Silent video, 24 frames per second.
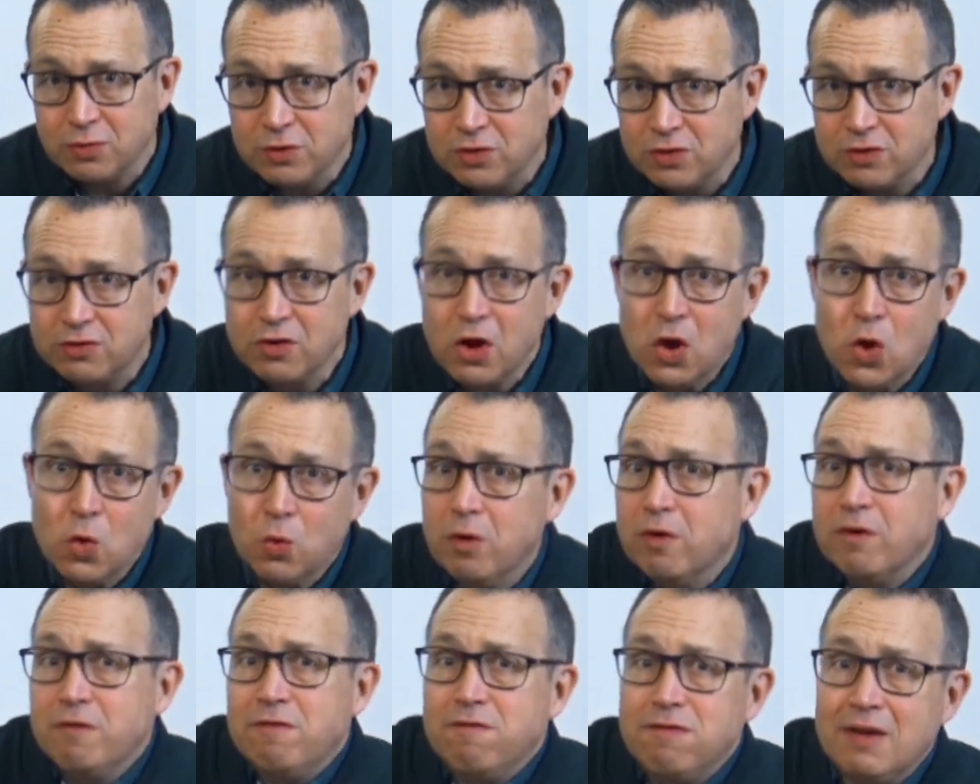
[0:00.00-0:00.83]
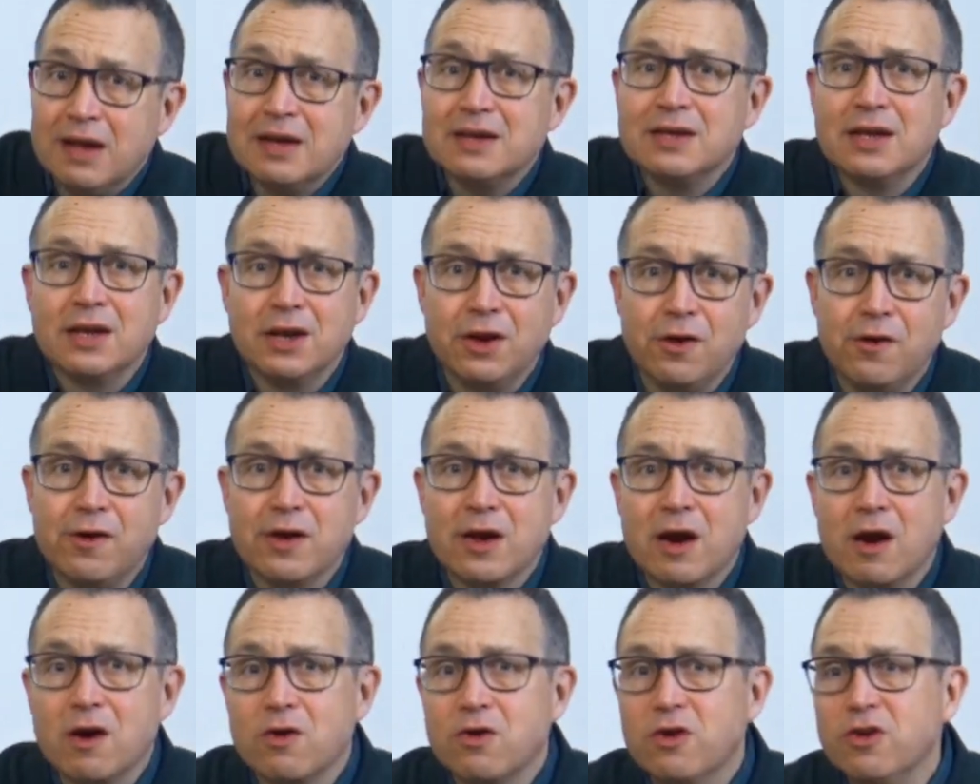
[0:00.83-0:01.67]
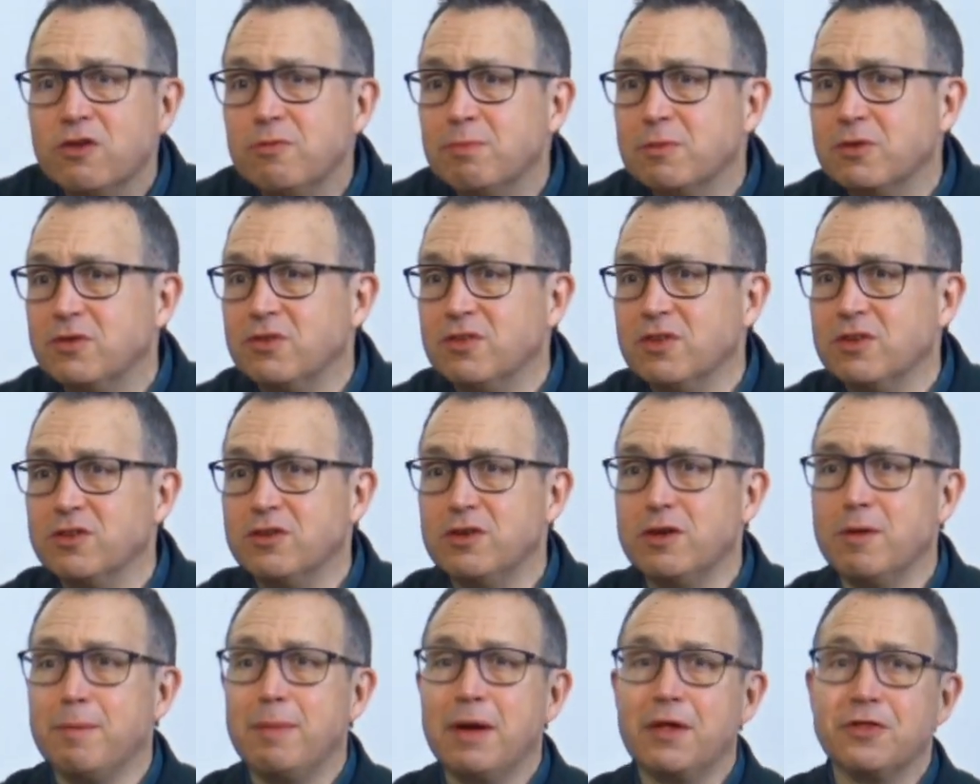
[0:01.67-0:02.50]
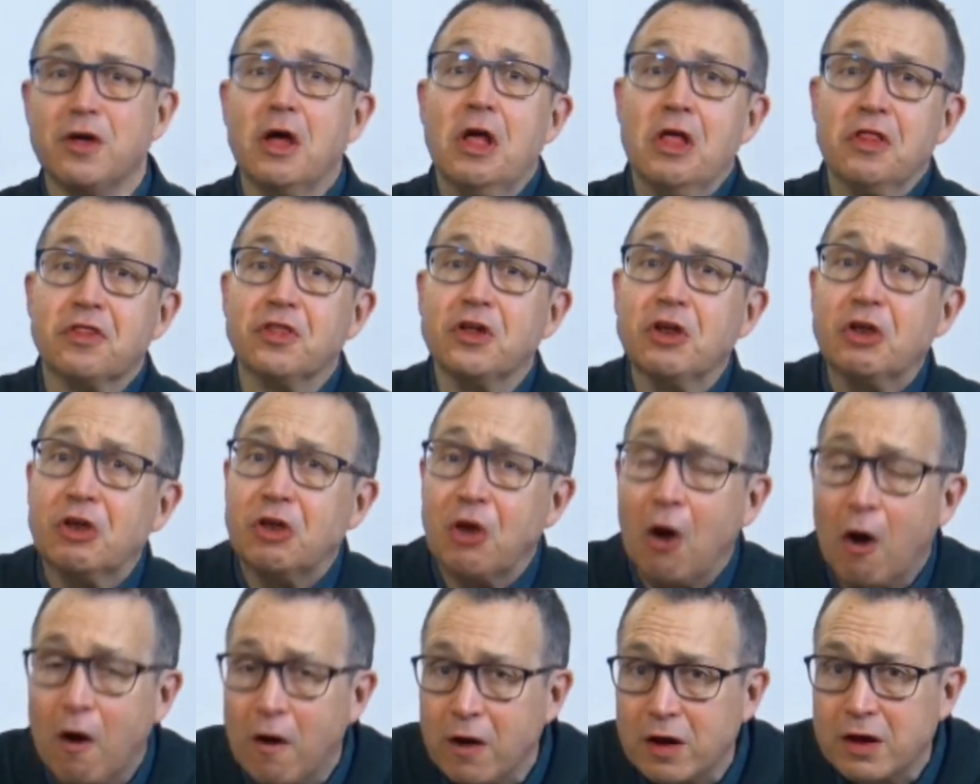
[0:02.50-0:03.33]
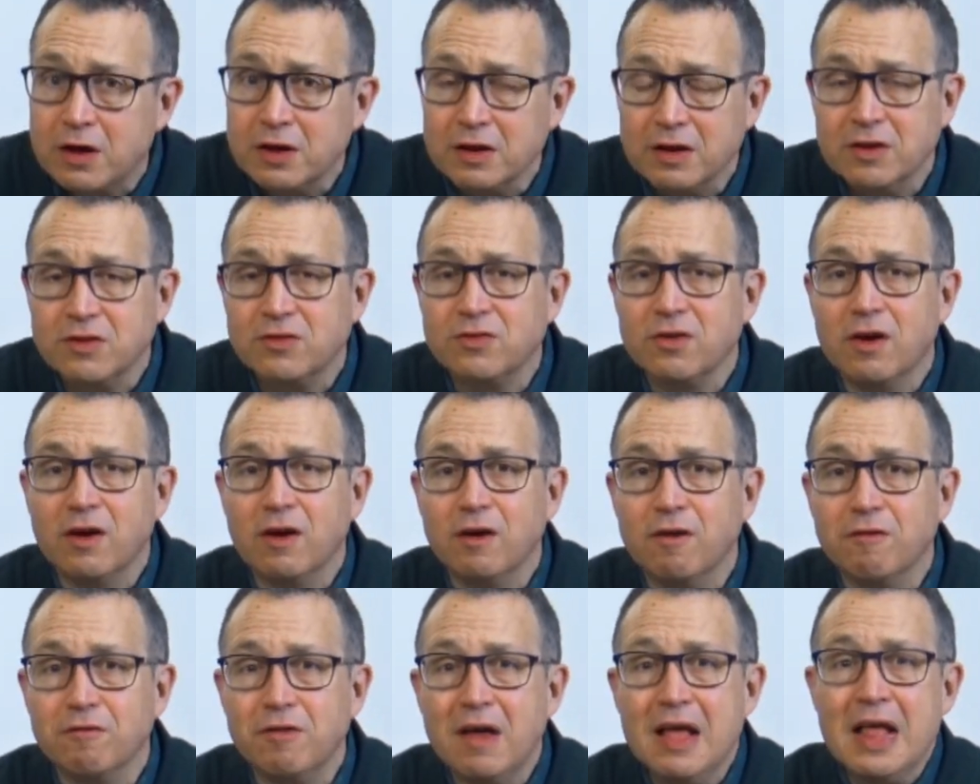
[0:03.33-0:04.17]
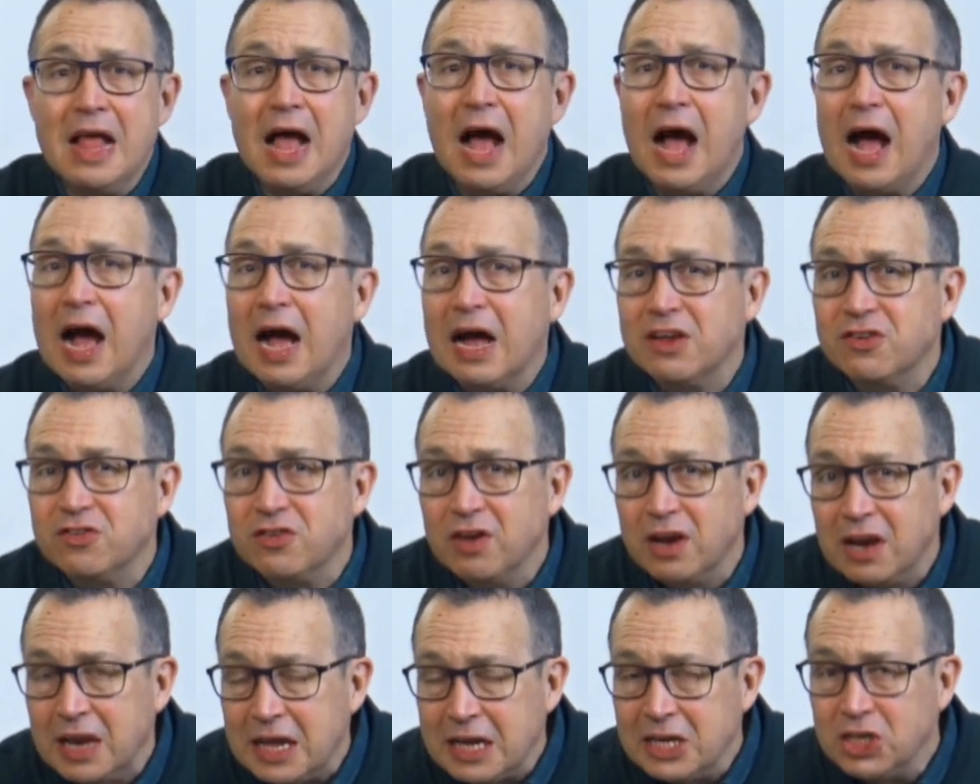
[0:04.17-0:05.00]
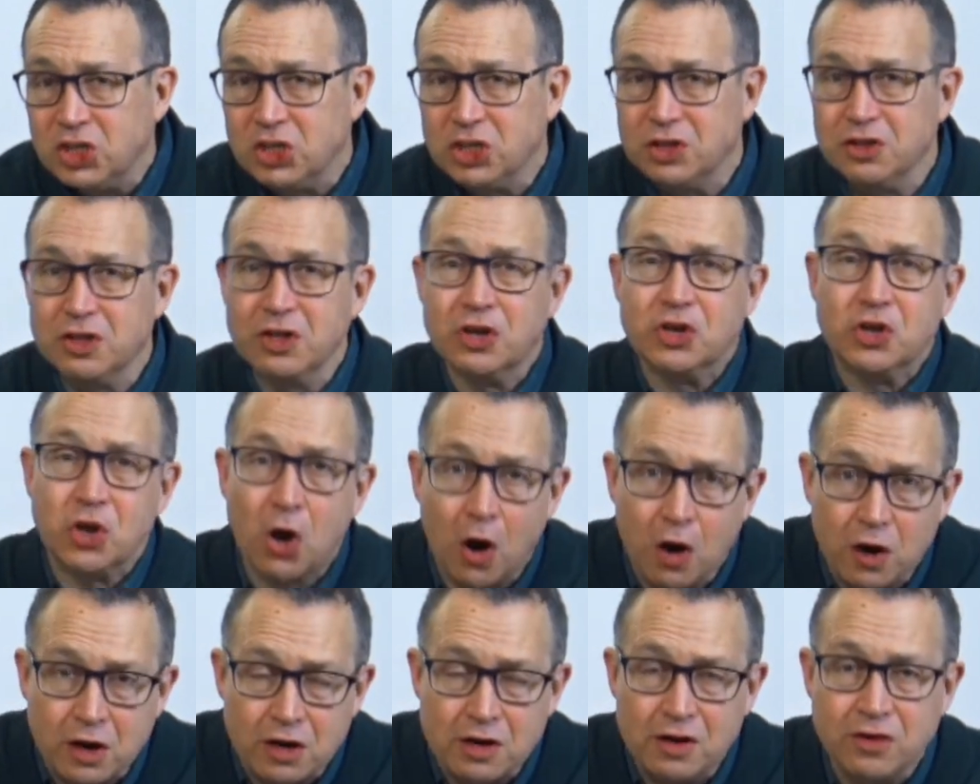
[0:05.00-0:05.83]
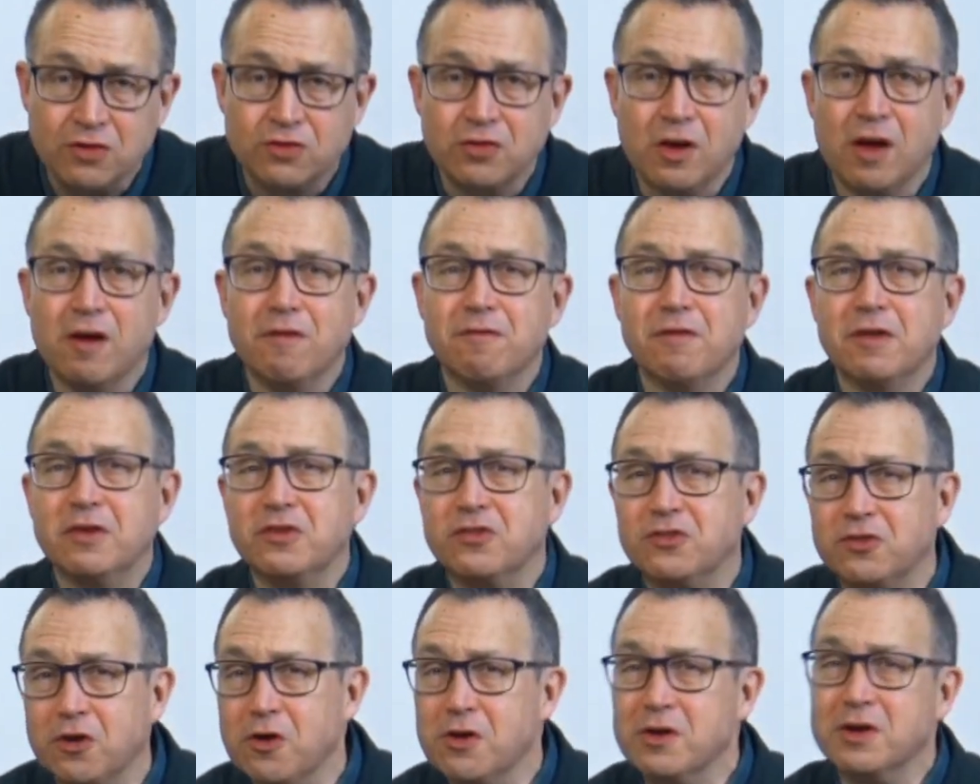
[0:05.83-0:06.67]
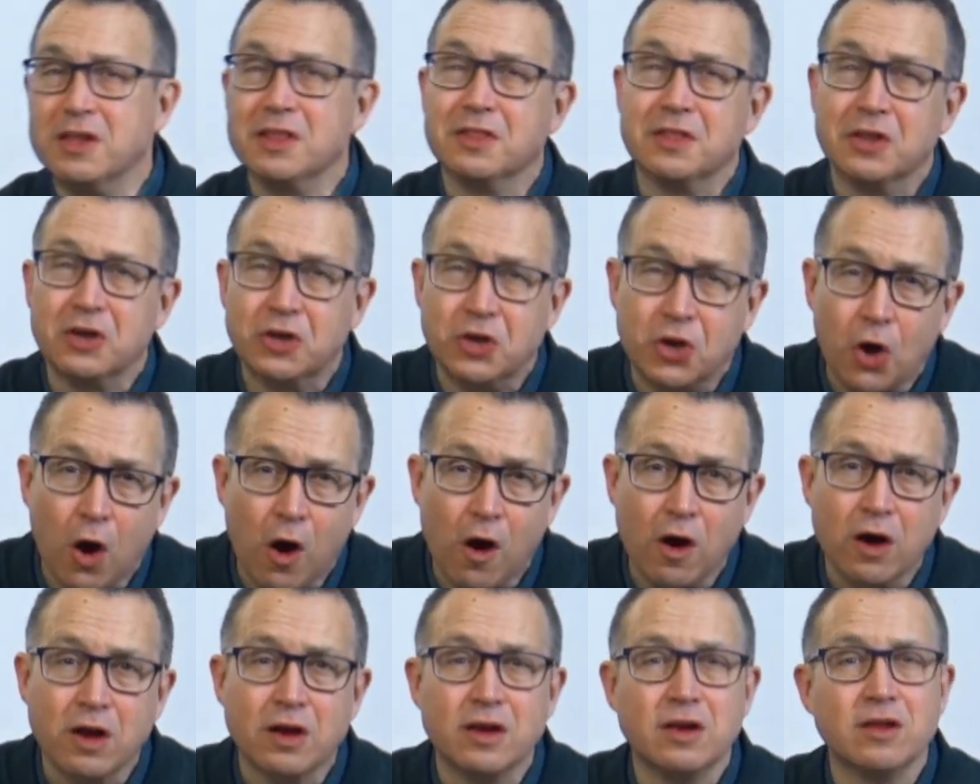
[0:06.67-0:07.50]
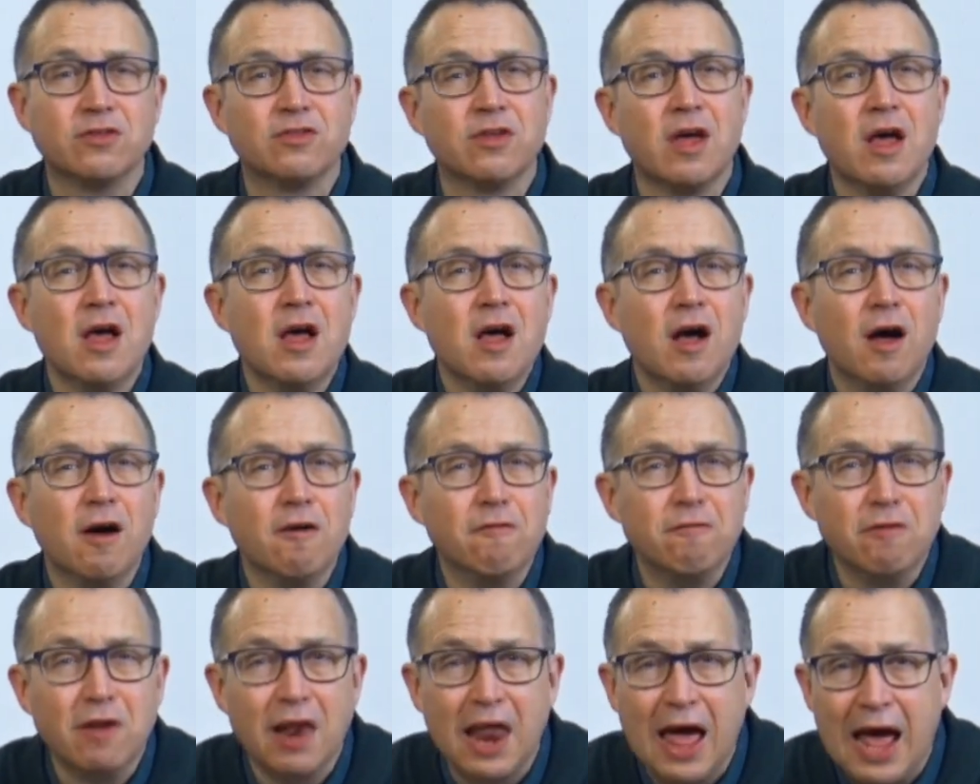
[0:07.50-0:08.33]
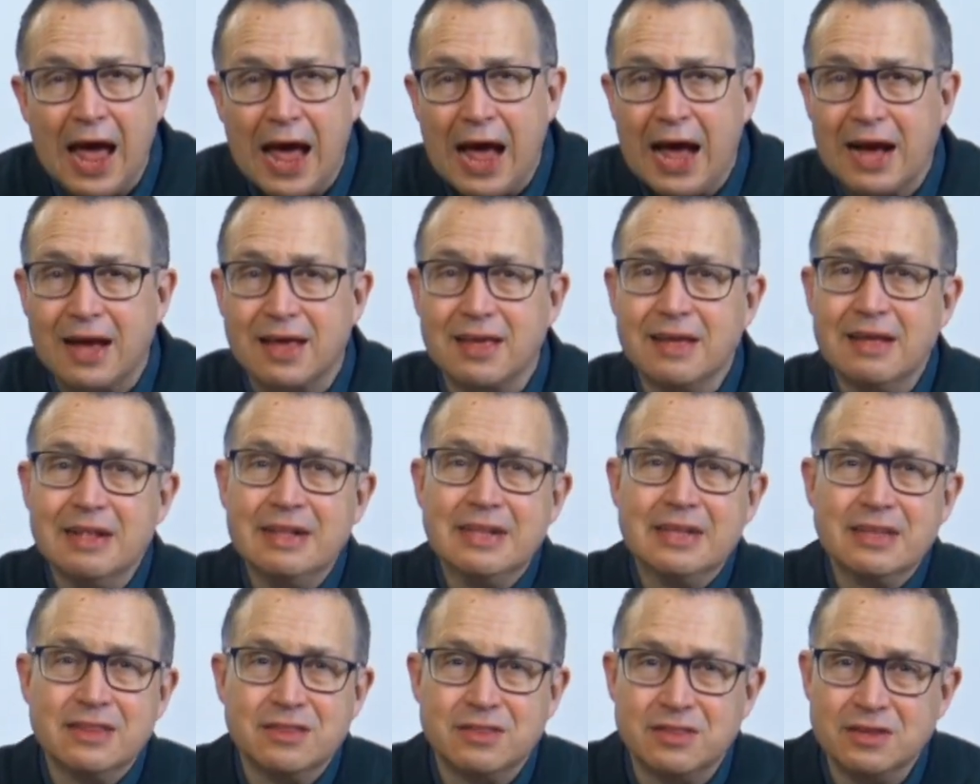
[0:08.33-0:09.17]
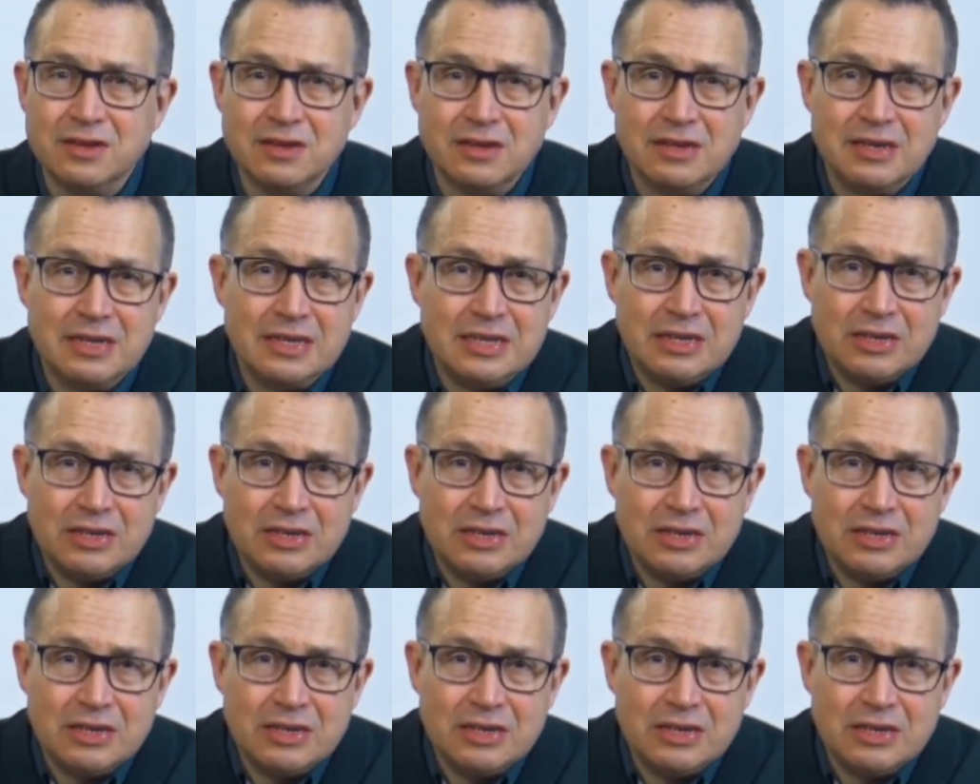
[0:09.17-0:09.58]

We just were reflecting during our Christmas season about the darkness of isolation, the darkness of uncertainty, the darkness of lack, the